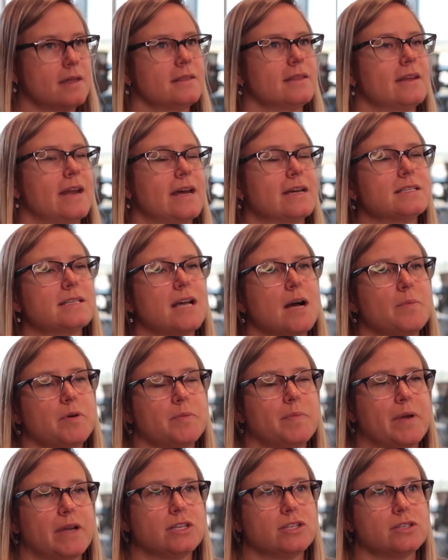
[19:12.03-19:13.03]
The next couple
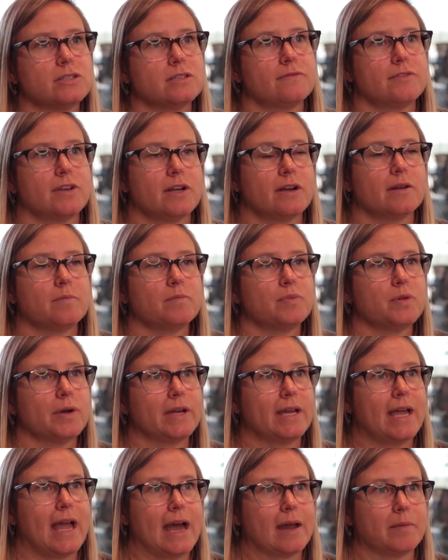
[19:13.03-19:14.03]
pages of your
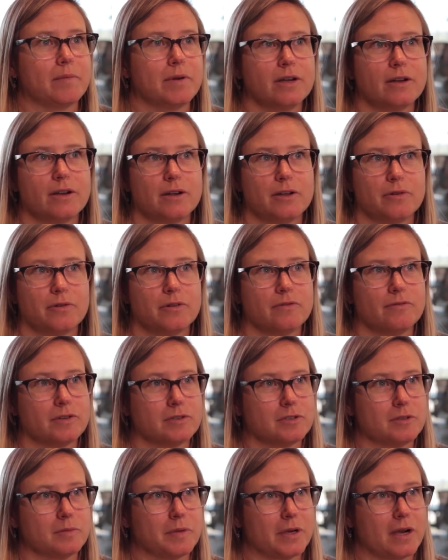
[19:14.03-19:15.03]
employee handbook are
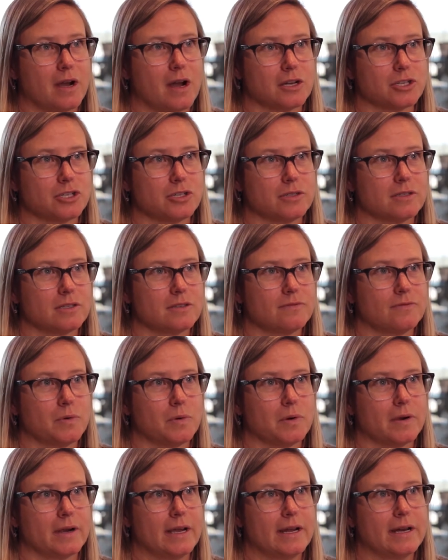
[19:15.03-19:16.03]
universal precautions
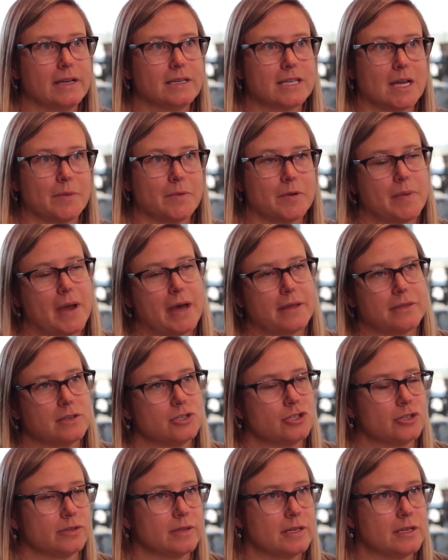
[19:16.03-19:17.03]
for any type of
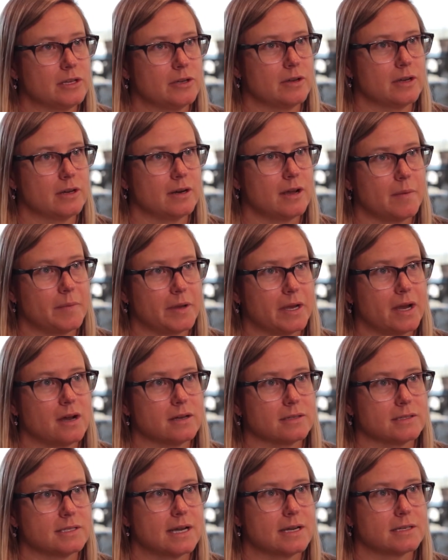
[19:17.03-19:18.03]
pathogen that you could come in
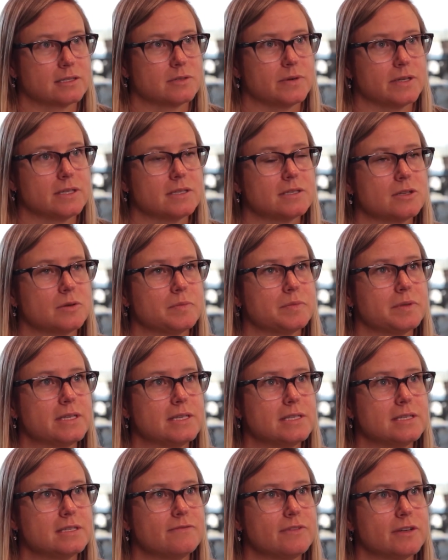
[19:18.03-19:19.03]
contact with. So
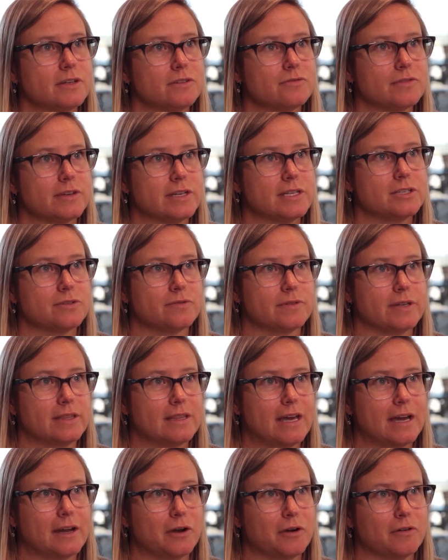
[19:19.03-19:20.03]
please feel free to read
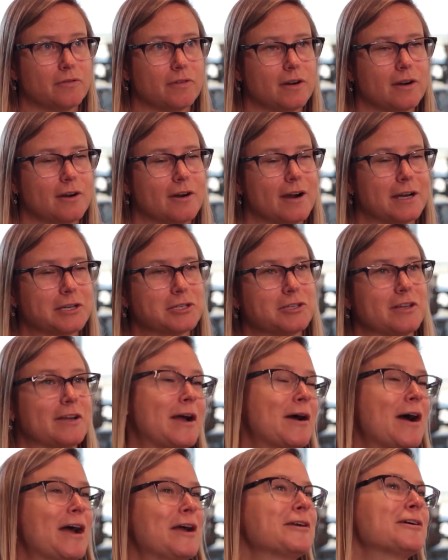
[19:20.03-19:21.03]
that over, or actually
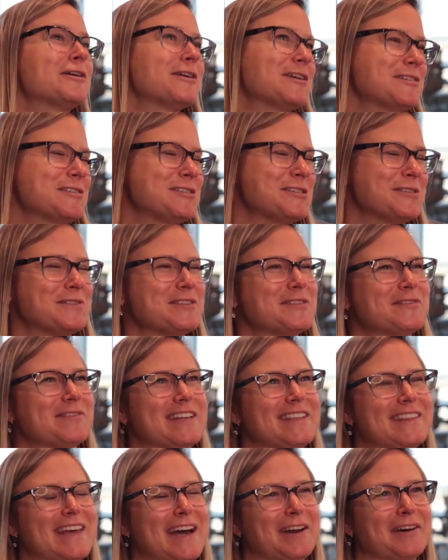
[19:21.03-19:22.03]
I encourage you to
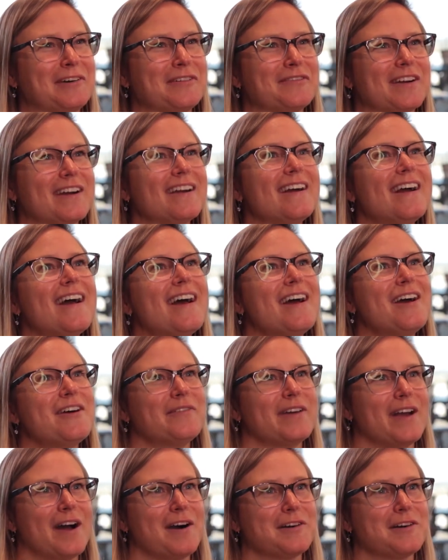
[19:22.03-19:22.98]
read that over. We